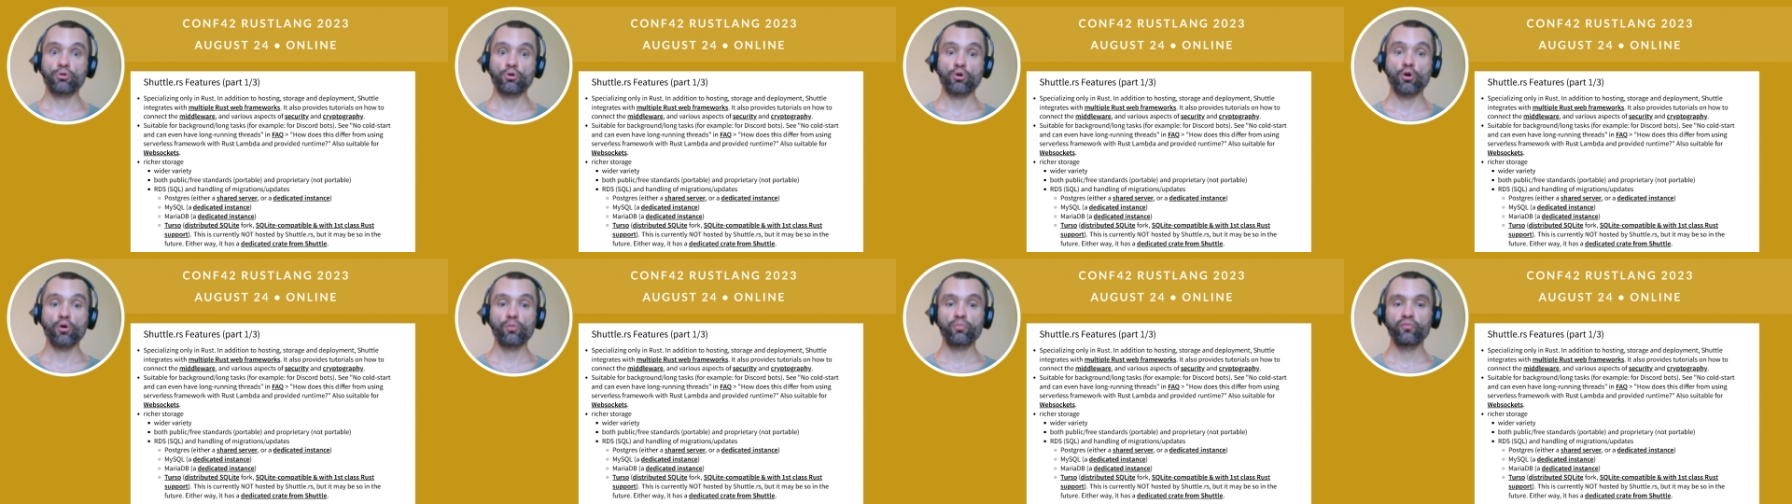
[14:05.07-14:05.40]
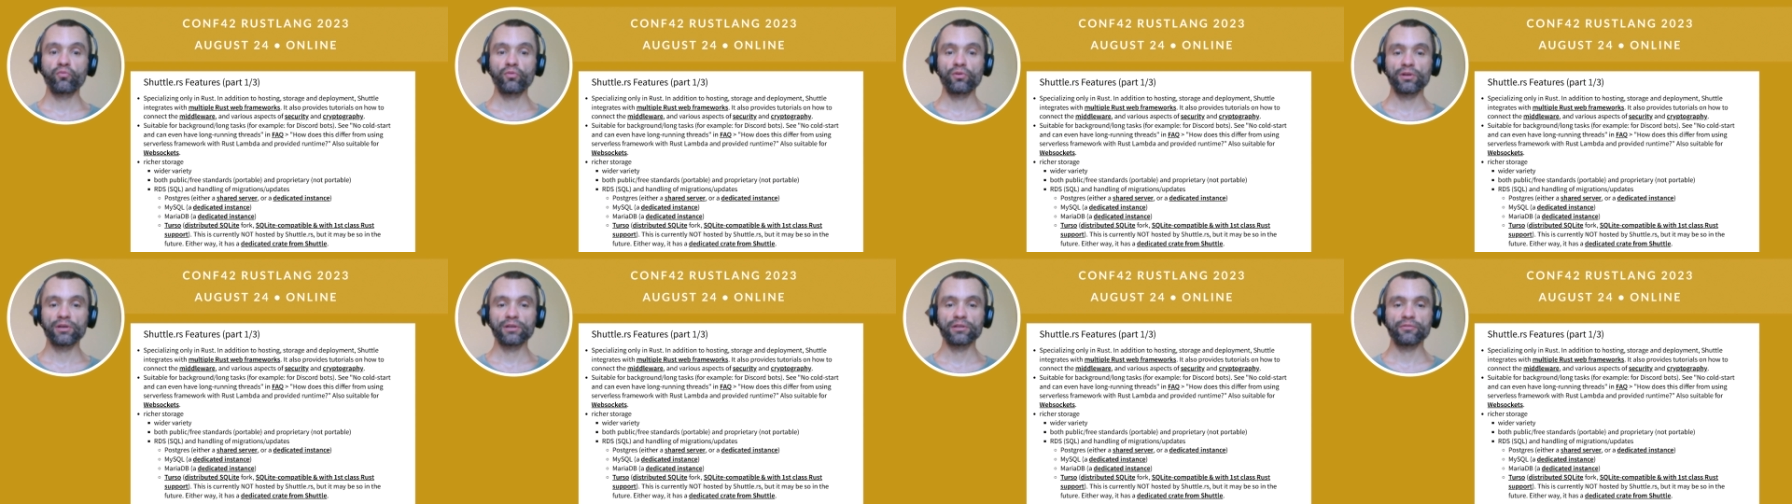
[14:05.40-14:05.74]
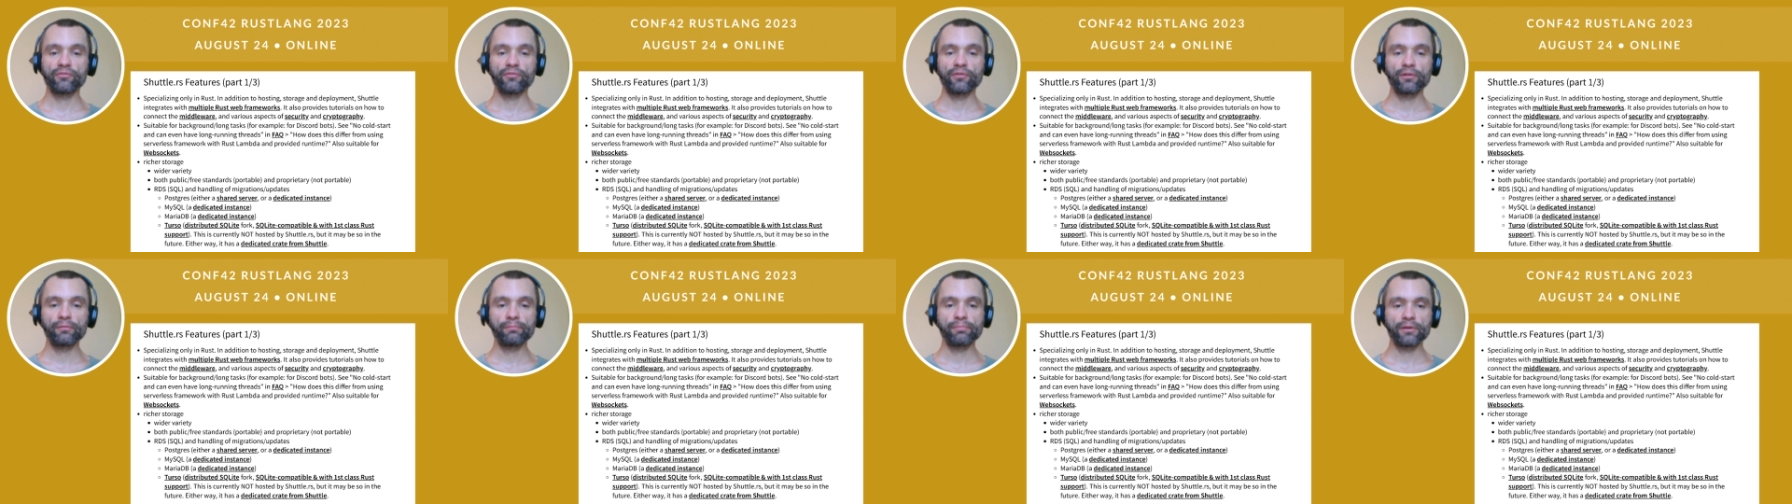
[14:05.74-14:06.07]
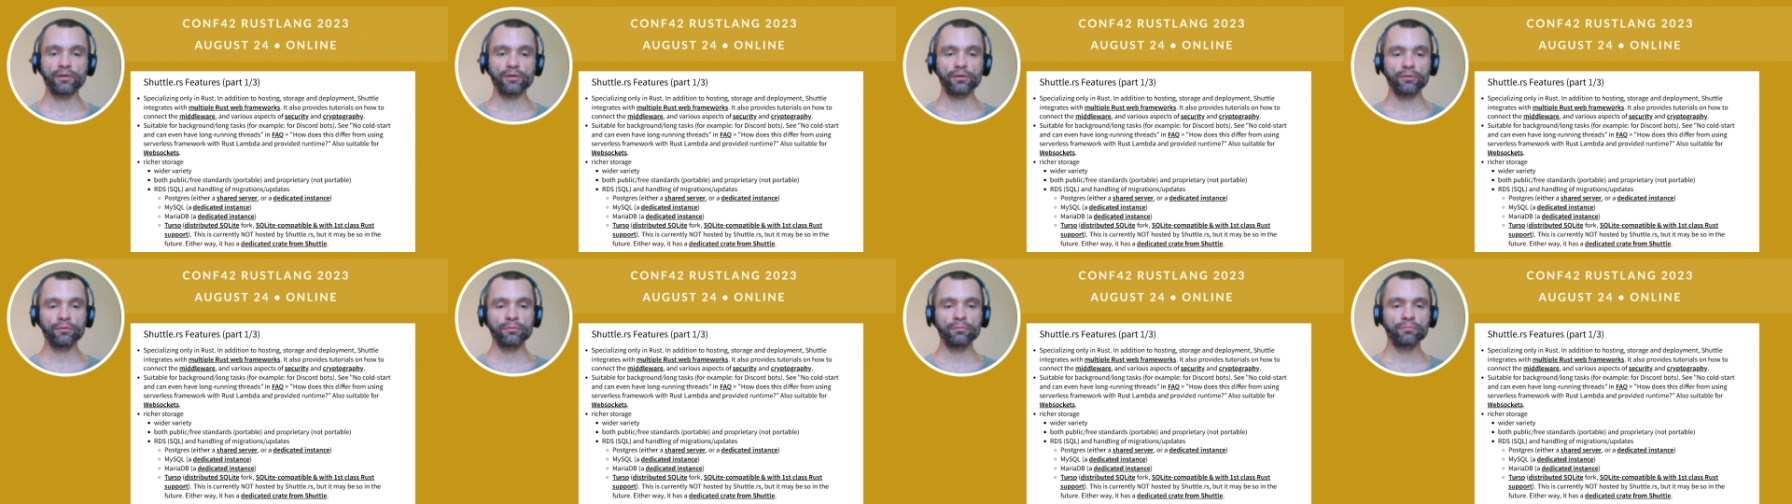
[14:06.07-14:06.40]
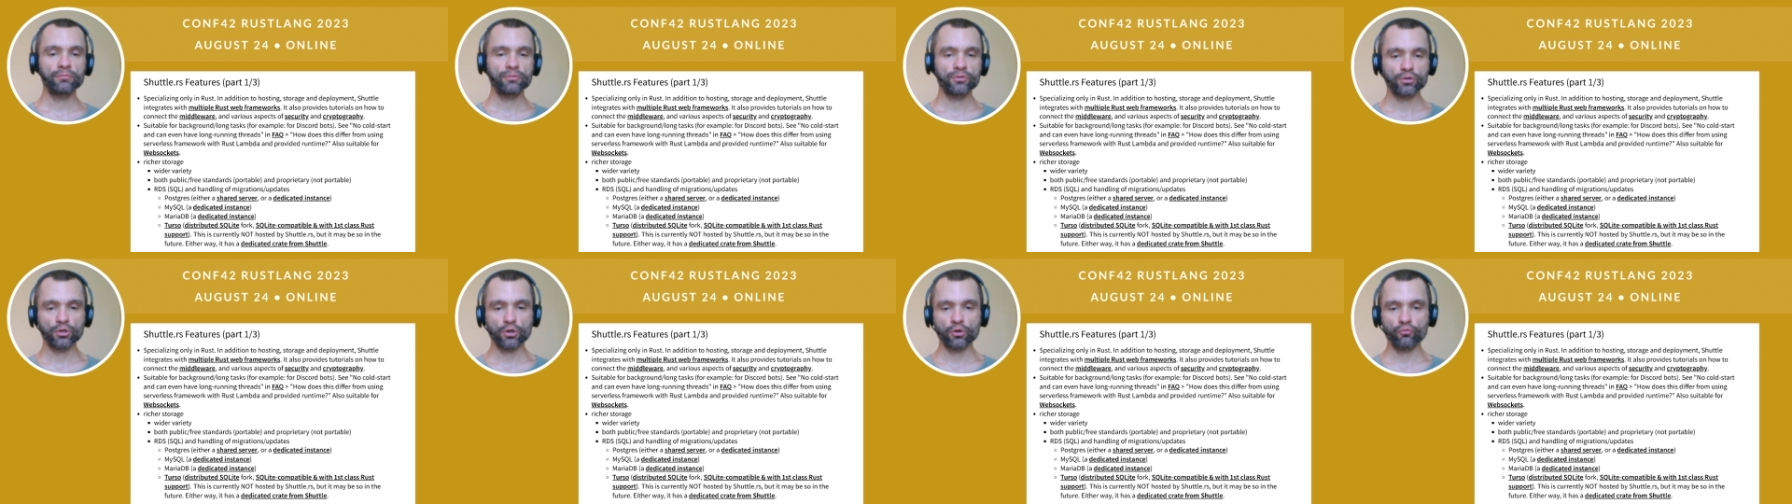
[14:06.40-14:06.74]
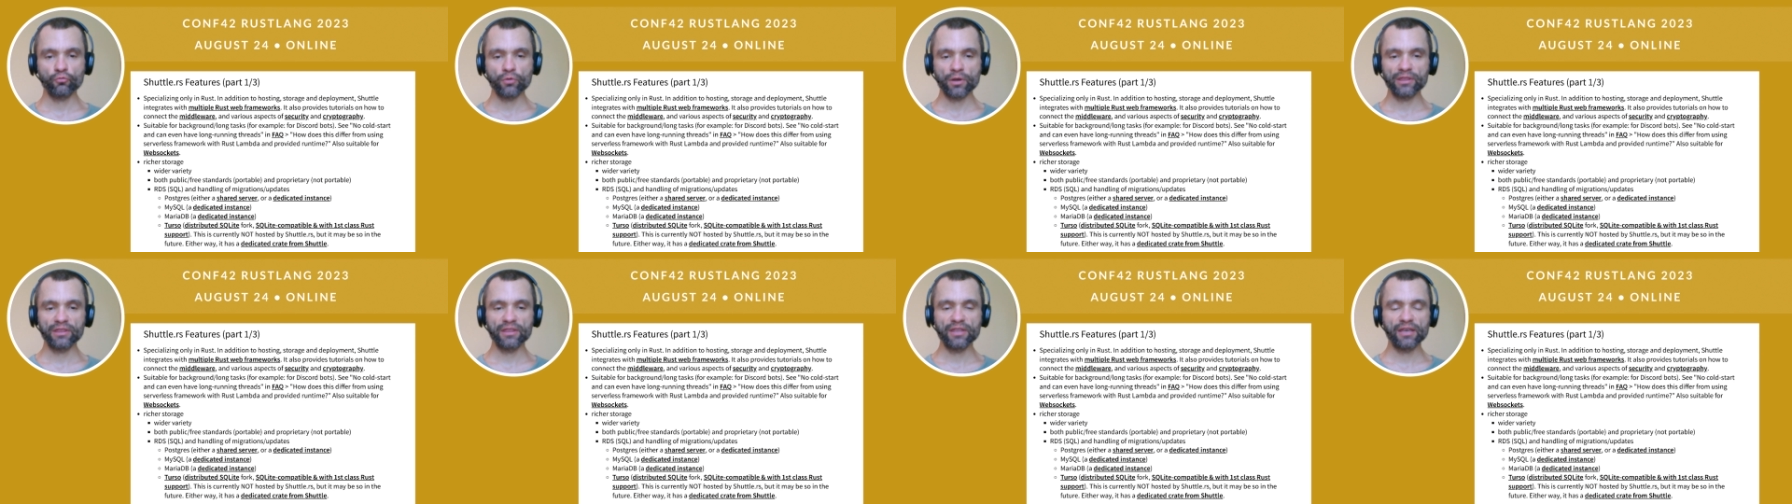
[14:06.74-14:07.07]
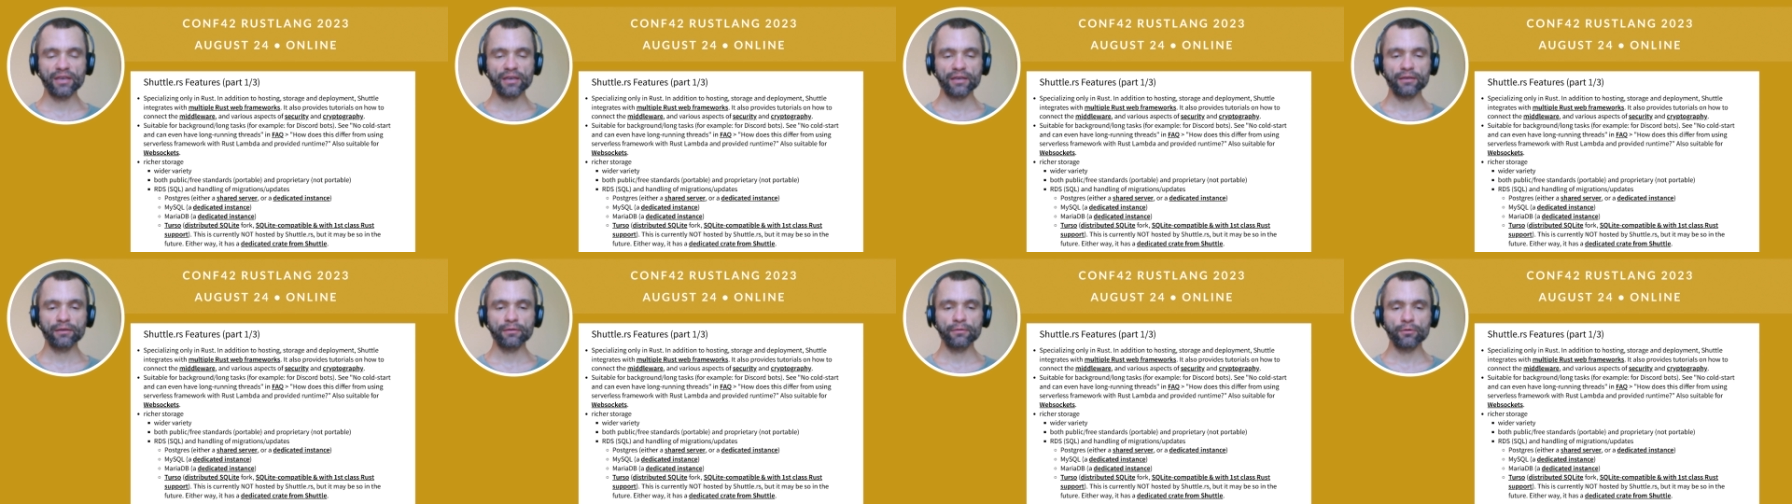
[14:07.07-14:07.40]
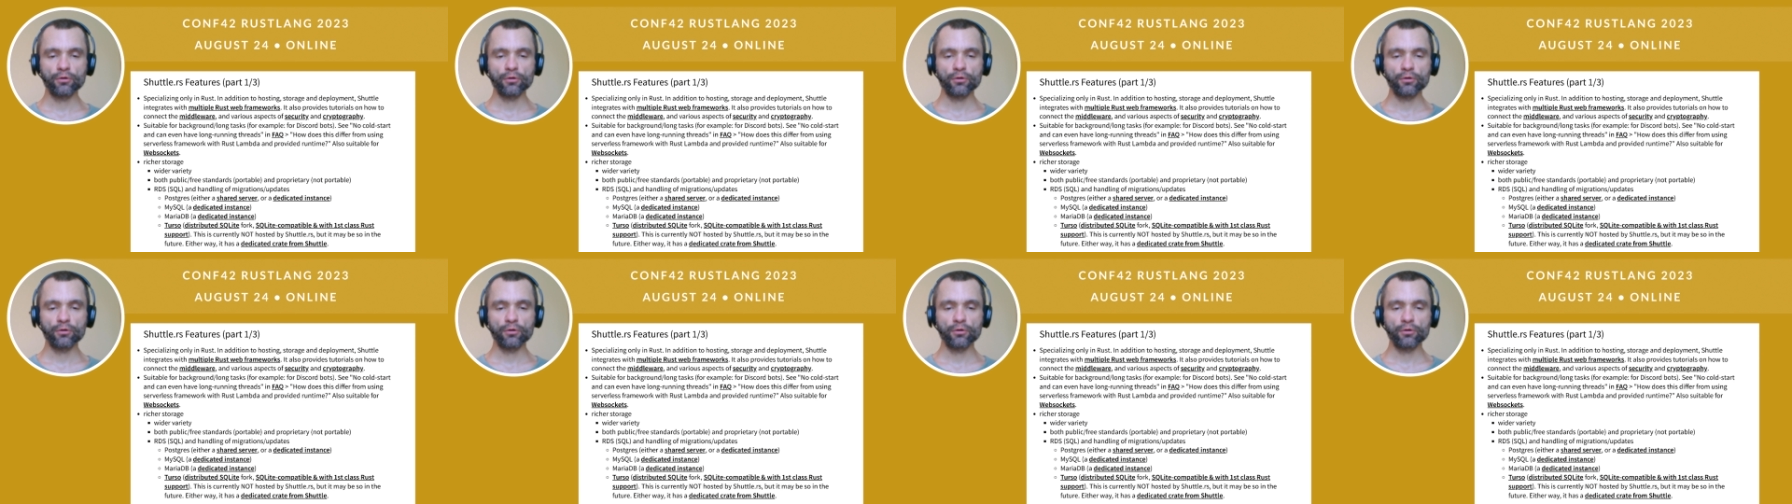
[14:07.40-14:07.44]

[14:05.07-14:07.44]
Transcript: Hopefully it will be so one day,